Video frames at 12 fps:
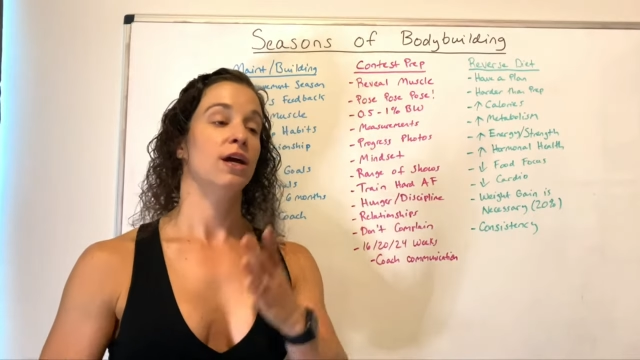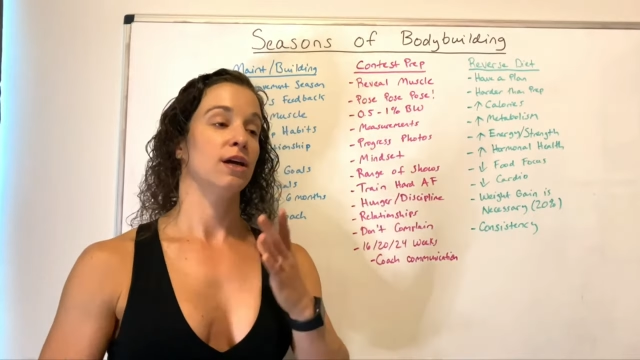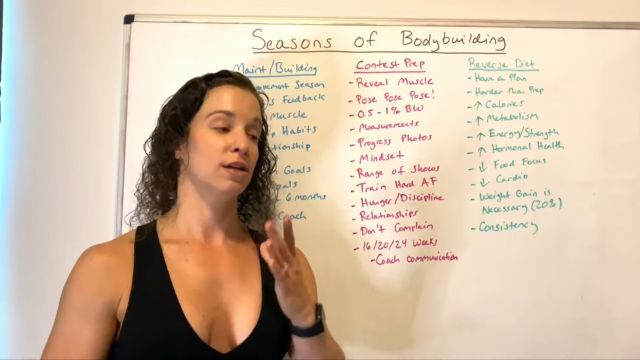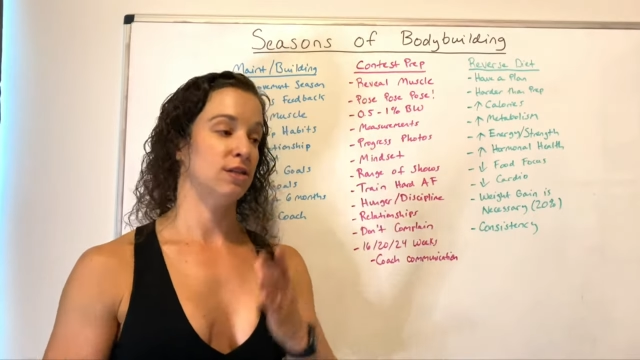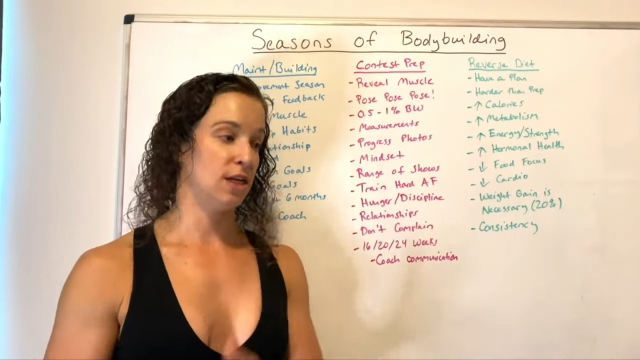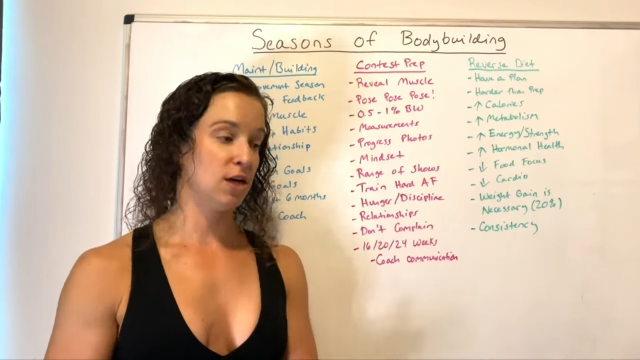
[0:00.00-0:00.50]

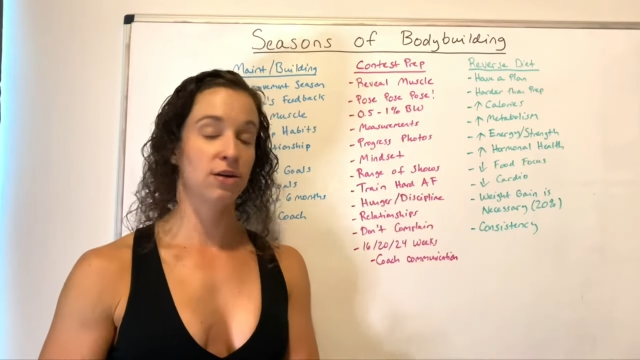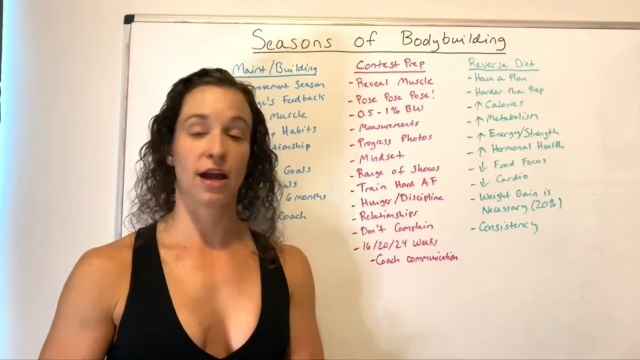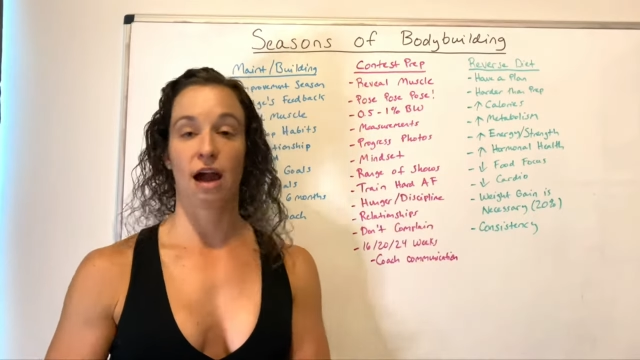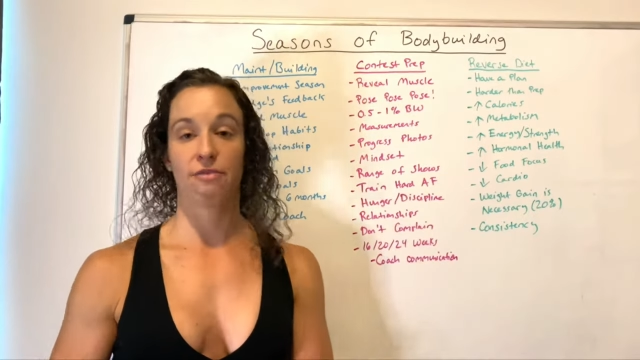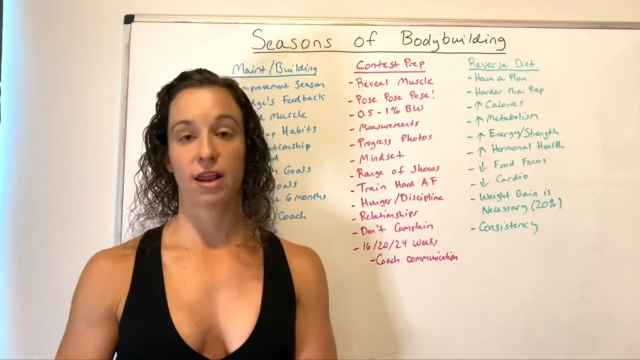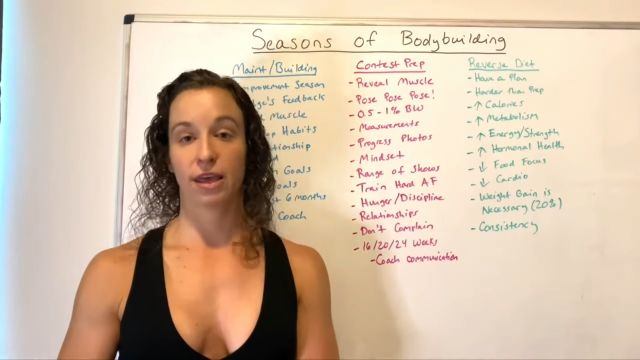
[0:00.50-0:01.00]
continue to
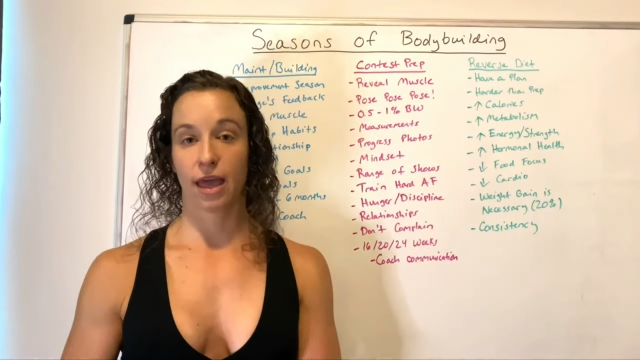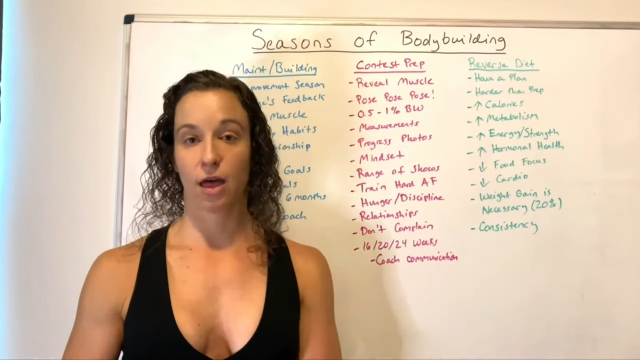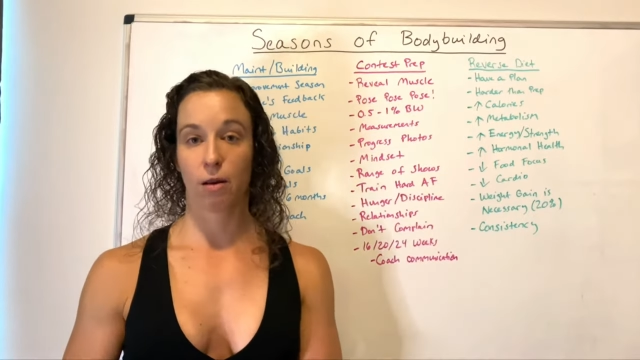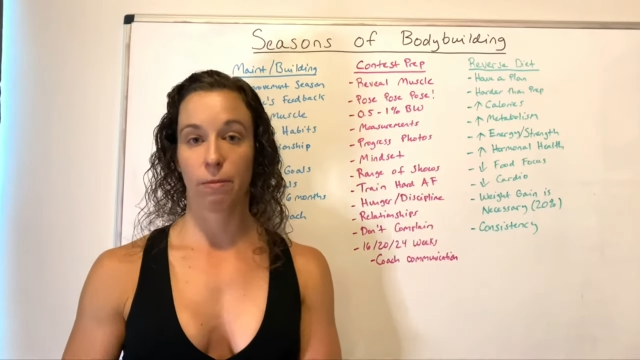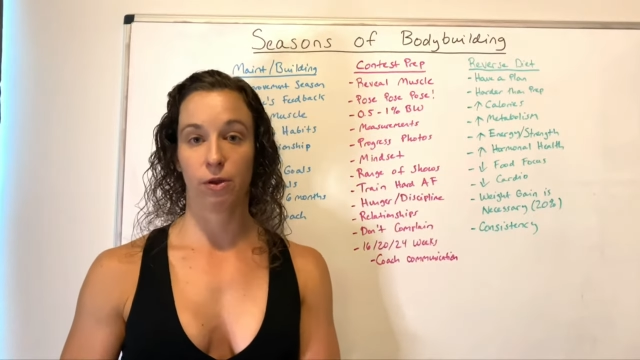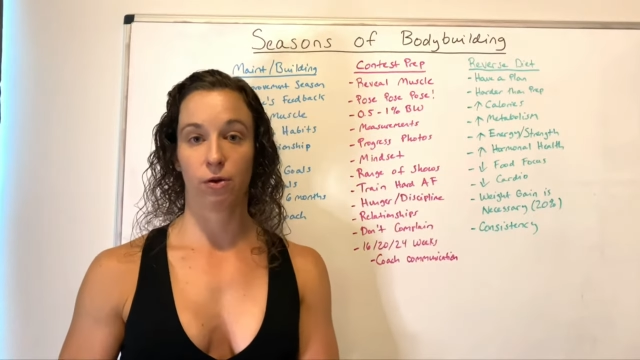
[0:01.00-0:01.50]
have that
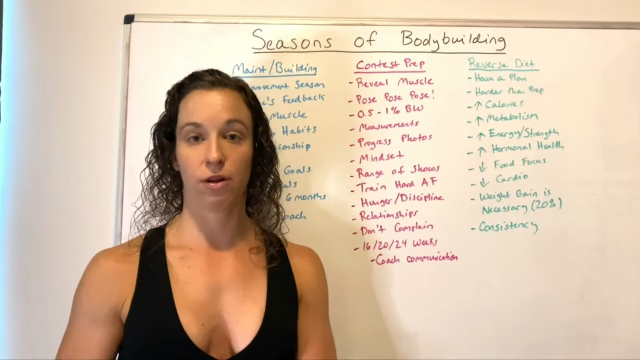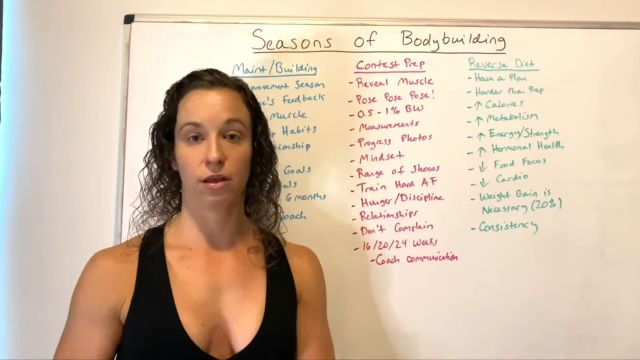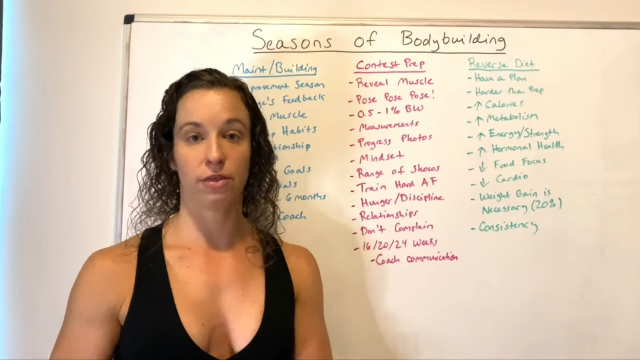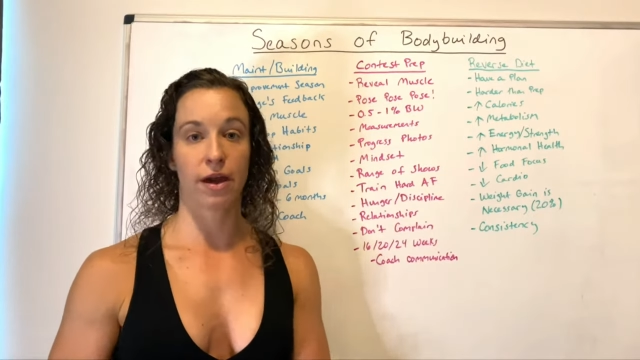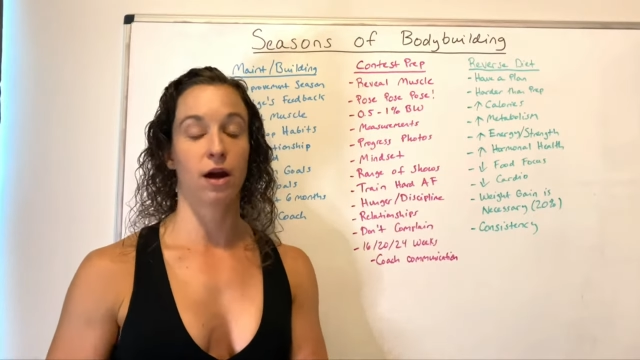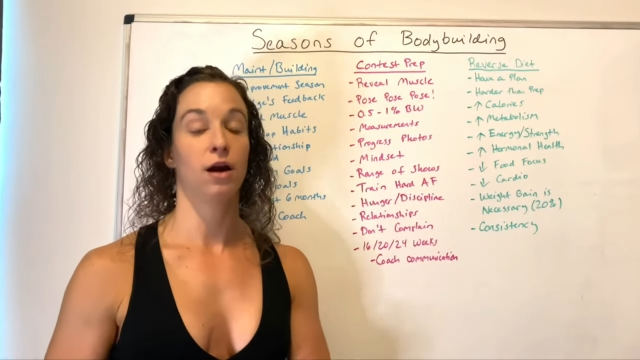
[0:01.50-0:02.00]
accountability
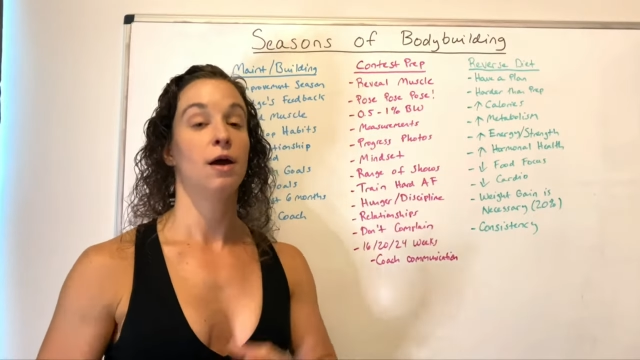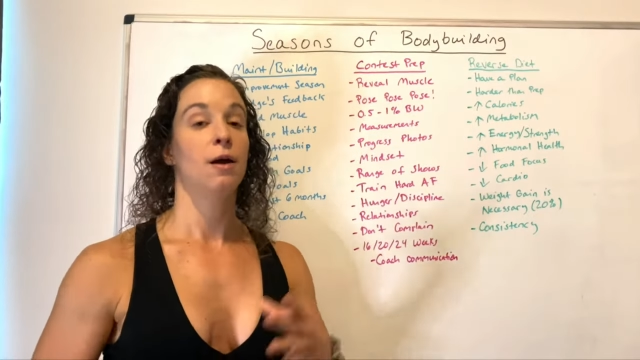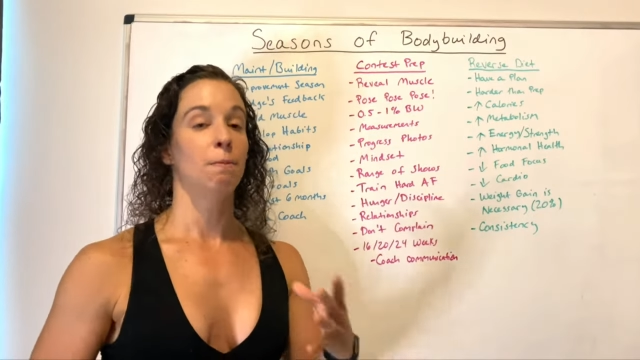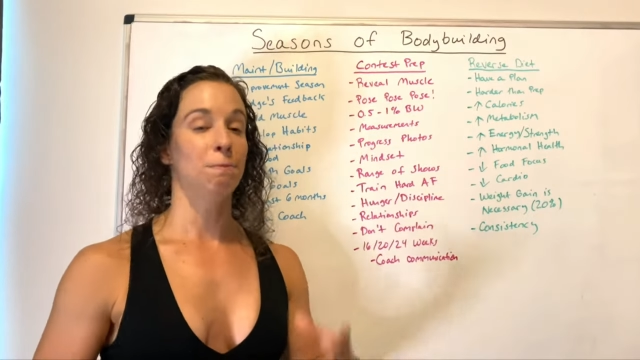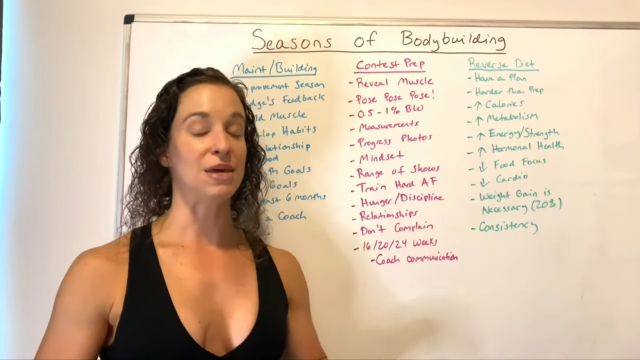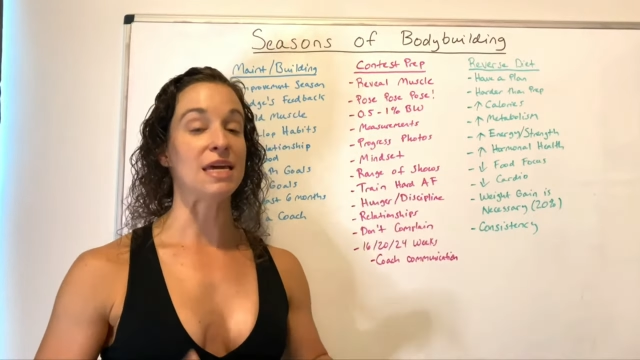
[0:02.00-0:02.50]
there,
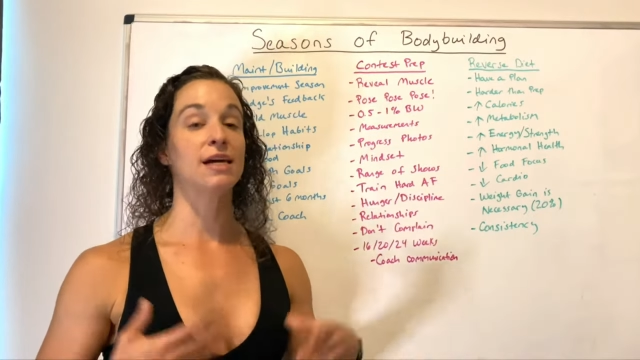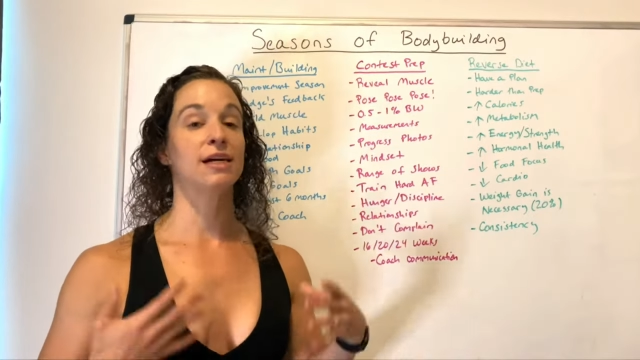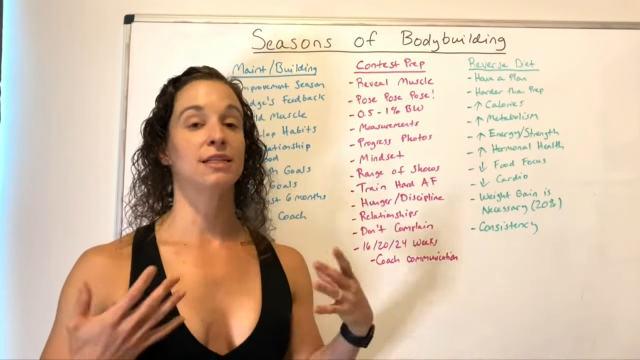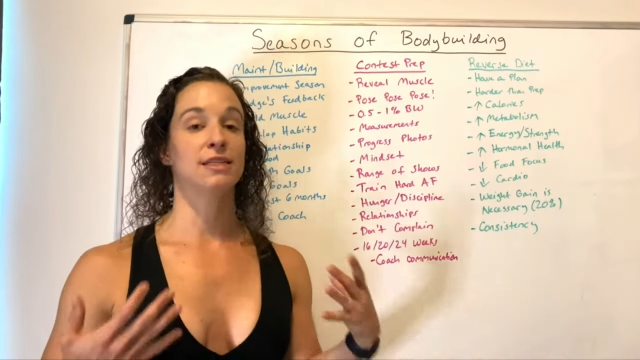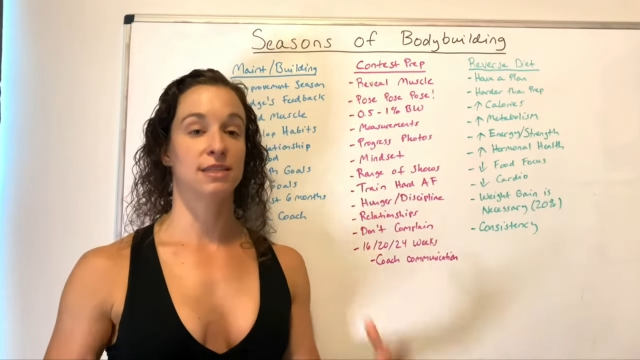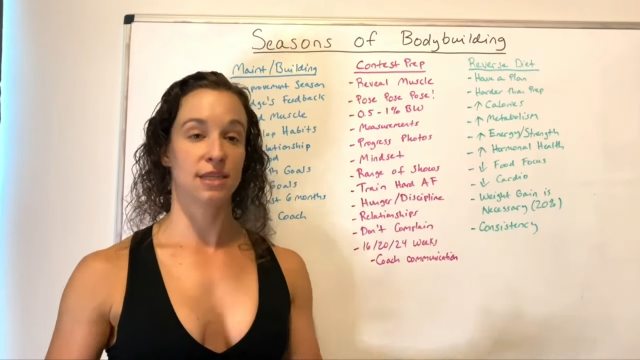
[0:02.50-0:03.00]
be
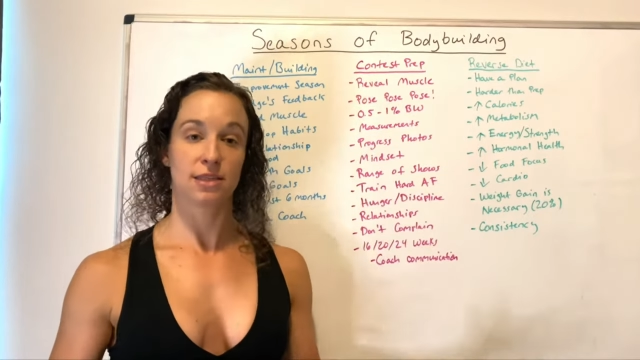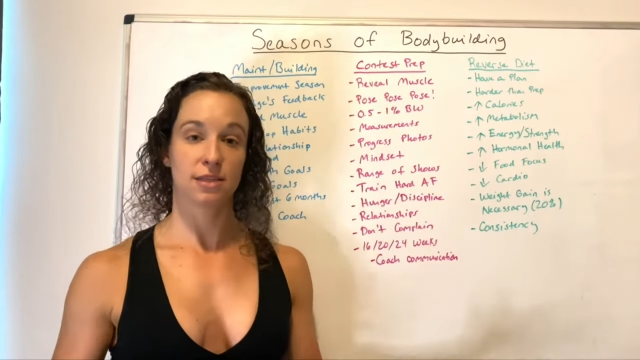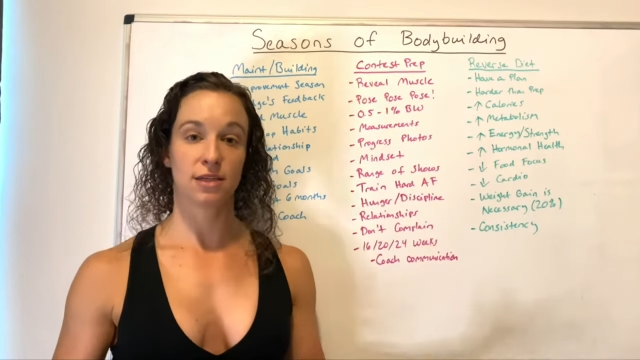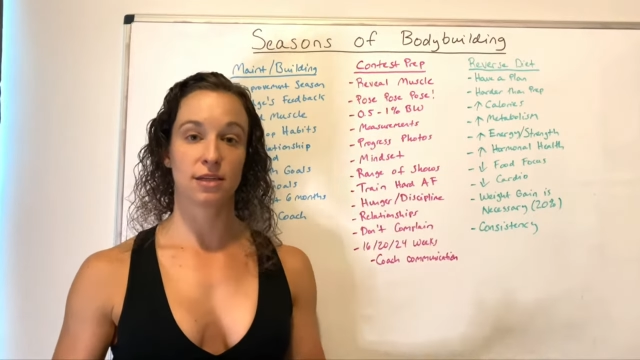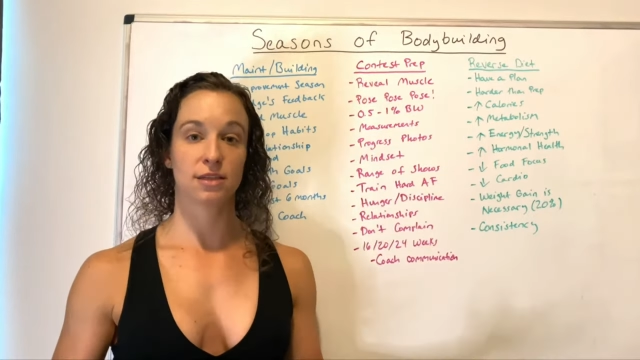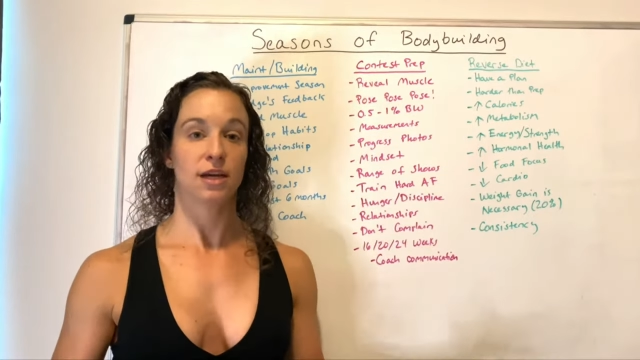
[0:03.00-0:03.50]

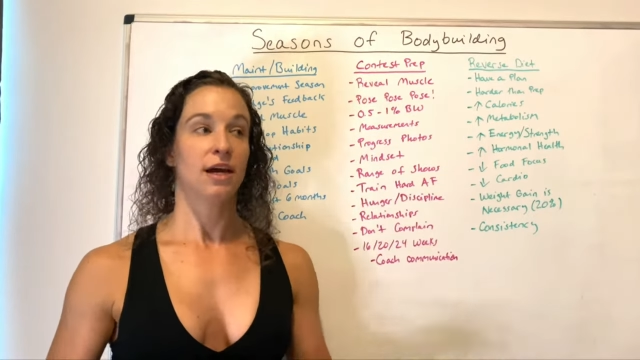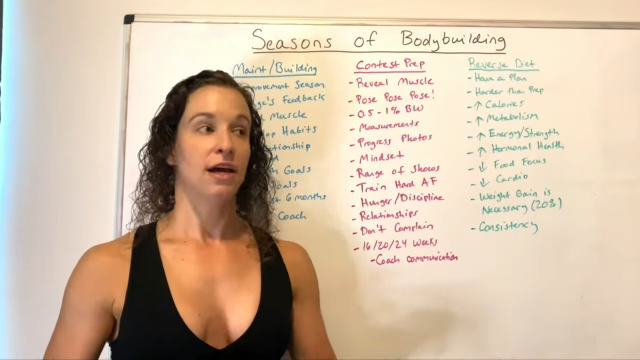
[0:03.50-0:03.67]
consistent,